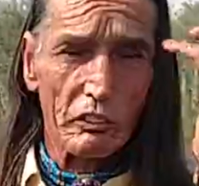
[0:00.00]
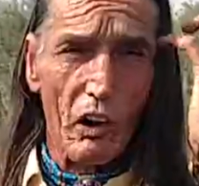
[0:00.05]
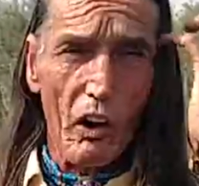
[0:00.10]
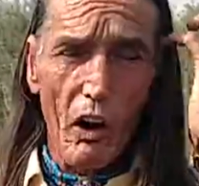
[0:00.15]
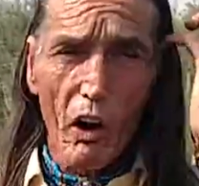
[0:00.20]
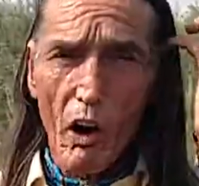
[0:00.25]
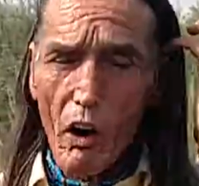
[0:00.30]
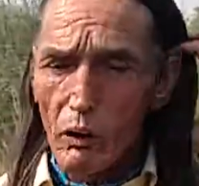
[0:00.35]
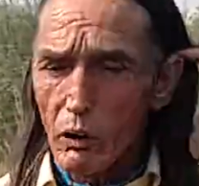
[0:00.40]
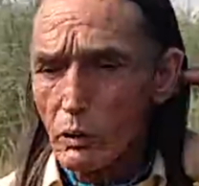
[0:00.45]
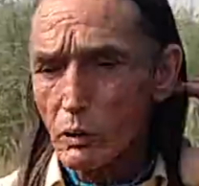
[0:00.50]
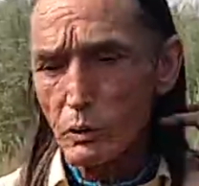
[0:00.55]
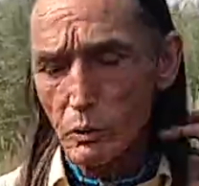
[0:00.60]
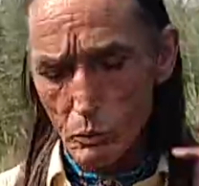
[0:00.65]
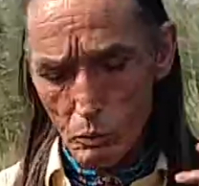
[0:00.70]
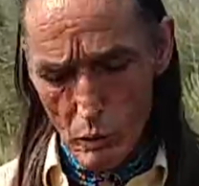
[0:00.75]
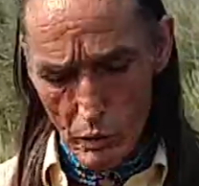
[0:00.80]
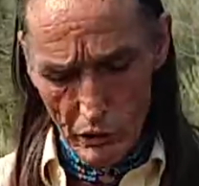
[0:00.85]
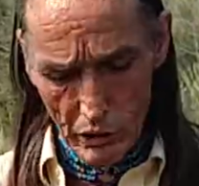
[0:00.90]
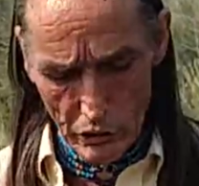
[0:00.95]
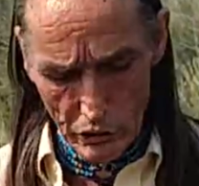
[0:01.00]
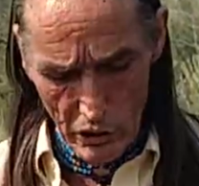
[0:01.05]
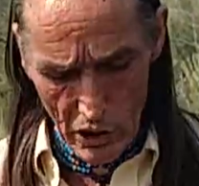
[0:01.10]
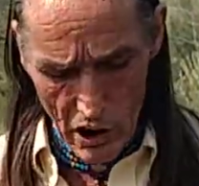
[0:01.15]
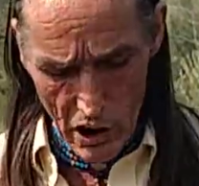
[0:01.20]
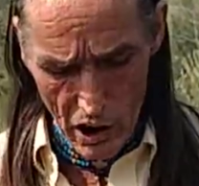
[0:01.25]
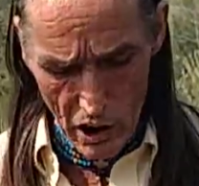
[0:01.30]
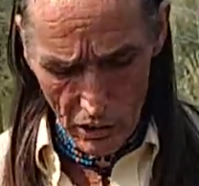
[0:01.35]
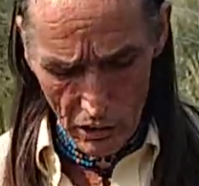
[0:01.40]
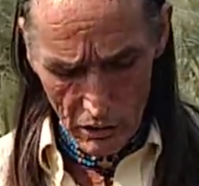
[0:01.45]
fall when they're
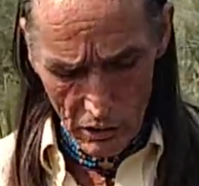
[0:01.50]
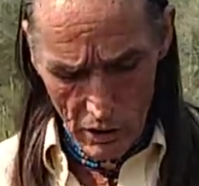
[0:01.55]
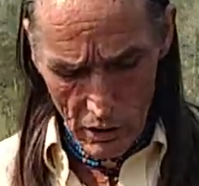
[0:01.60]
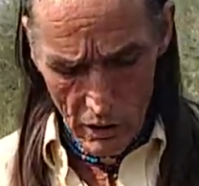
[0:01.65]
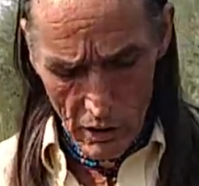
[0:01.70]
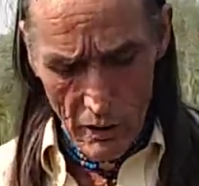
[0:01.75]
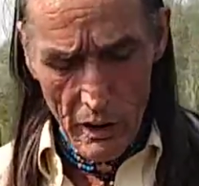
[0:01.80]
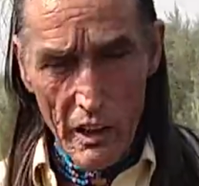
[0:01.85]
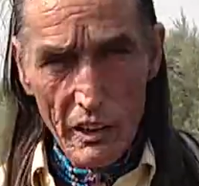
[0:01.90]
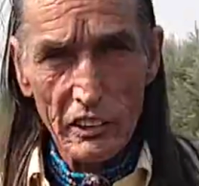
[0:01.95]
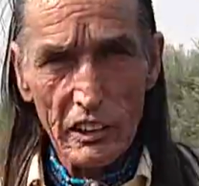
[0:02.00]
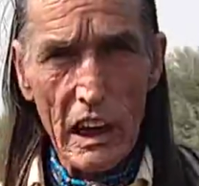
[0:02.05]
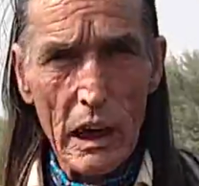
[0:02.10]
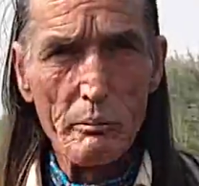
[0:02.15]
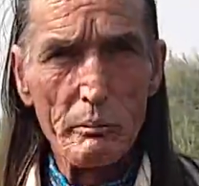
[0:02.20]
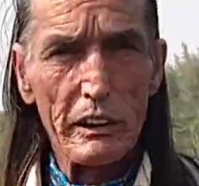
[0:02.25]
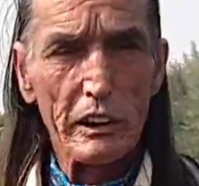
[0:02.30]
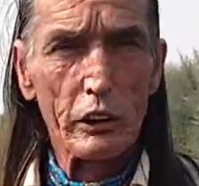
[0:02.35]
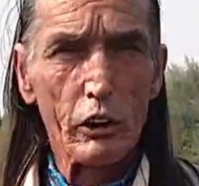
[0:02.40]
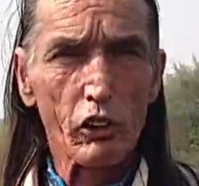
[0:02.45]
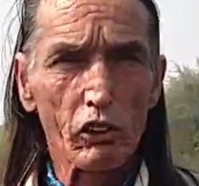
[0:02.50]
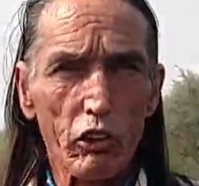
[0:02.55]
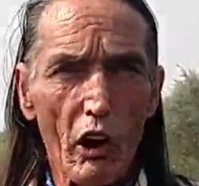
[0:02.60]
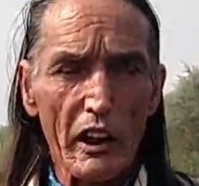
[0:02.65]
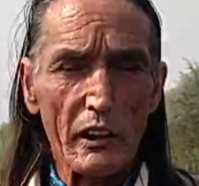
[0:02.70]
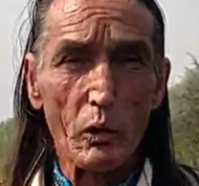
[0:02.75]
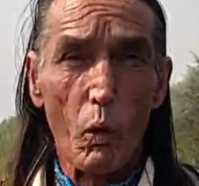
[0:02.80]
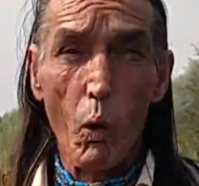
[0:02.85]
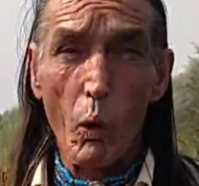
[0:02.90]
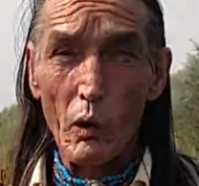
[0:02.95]
young can be used
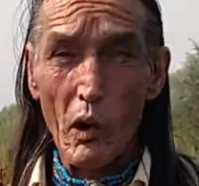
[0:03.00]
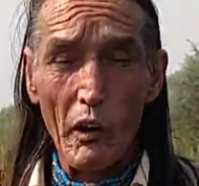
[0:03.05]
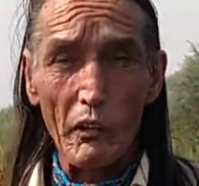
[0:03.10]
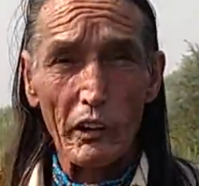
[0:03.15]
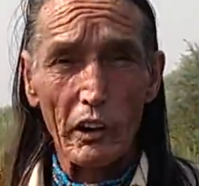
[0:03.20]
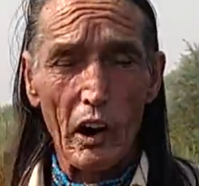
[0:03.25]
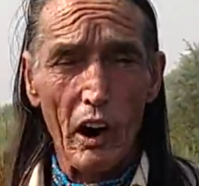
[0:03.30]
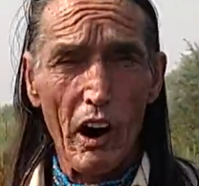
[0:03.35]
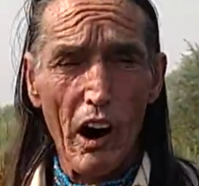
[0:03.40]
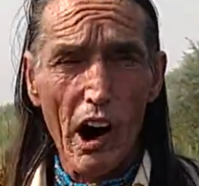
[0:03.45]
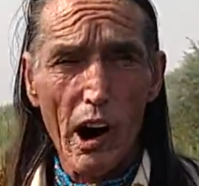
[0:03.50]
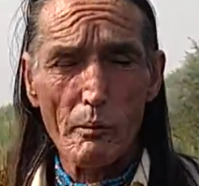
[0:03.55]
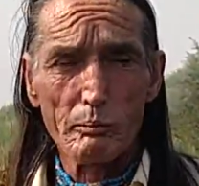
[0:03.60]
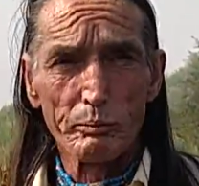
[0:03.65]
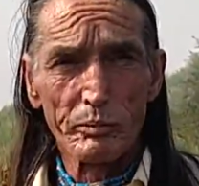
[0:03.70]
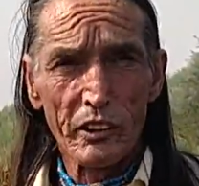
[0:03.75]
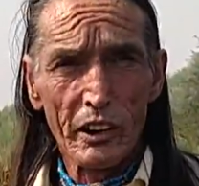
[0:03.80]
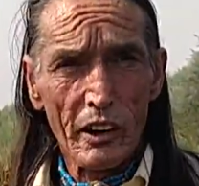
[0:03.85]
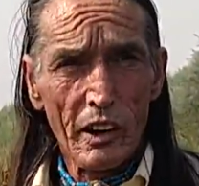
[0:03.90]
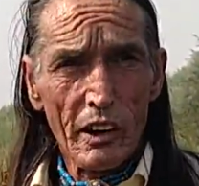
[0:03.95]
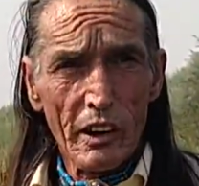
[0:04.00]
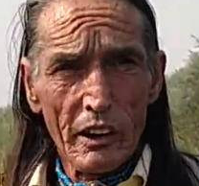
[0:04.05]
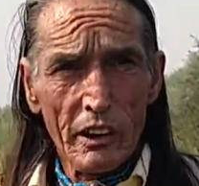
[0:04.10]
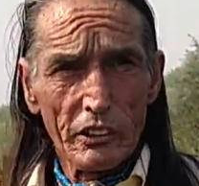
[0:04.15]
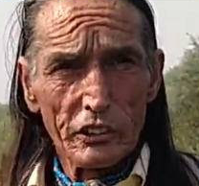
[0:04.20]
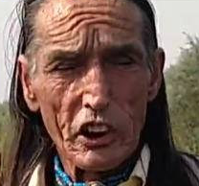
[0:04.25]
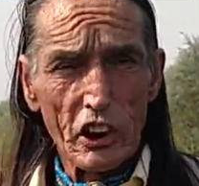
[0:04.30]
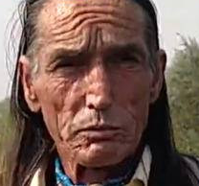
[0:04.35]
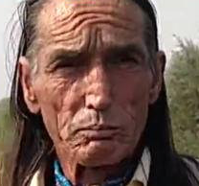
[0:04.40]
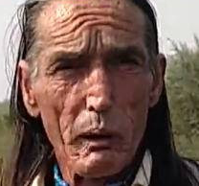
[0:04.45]
like corn on the cob.
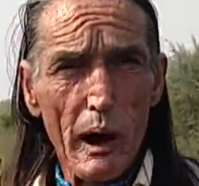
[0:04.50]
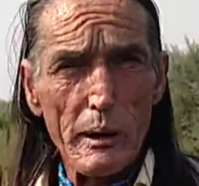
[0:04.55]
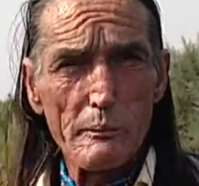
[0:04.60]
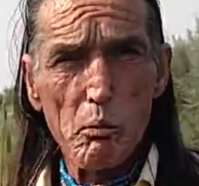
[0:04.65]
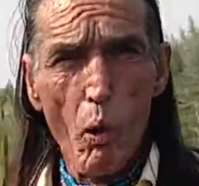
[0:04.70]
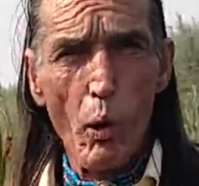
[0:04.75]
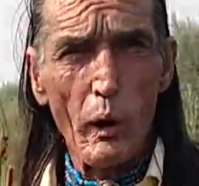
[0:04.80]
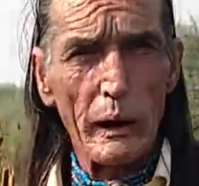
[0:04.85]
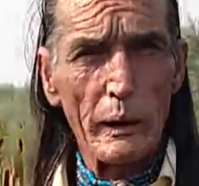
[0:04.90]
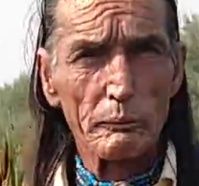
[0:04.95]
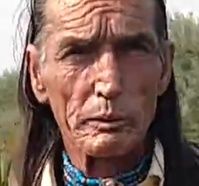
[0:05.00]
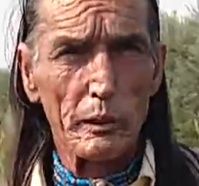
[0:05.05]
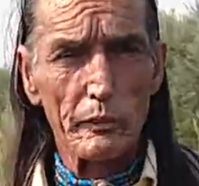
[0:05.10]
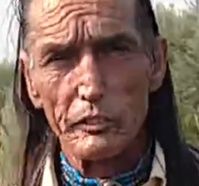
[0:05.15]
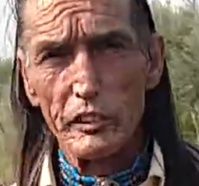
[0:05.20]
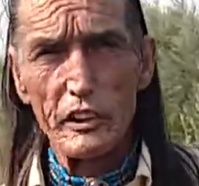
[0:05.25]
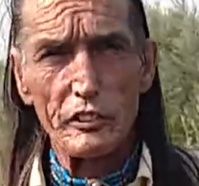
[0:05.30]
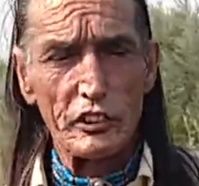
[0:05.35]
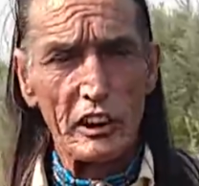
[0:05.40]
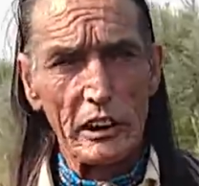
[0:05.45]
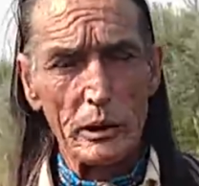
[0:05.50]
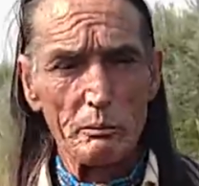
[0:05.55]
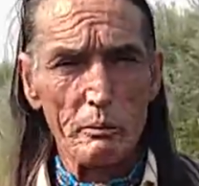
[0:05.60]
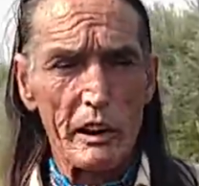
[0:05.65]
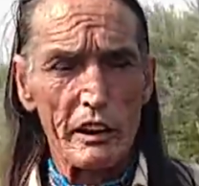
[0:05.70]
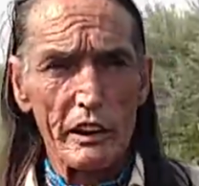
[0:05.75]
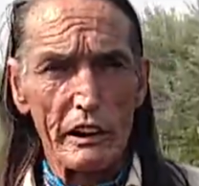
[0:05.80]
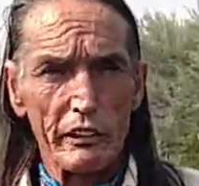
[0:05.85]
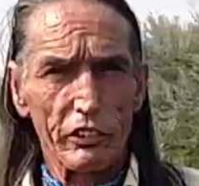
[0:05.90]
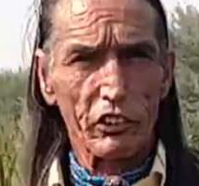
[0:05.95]
Just by boiling them for 15
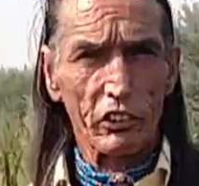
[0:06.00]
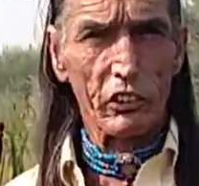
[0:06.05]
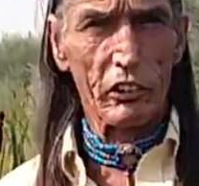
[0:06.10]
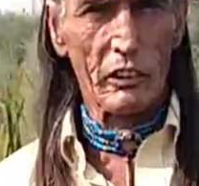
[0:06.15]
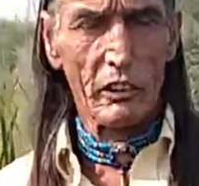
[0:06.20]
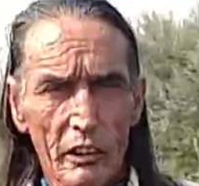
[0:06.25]
minutes